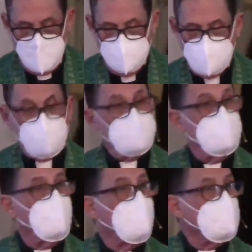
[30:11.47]
The
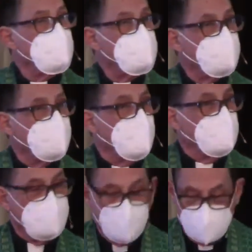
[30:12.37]
dream was that
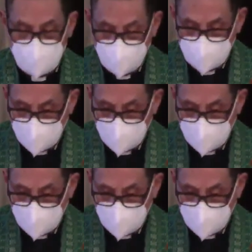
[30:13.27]
anyone could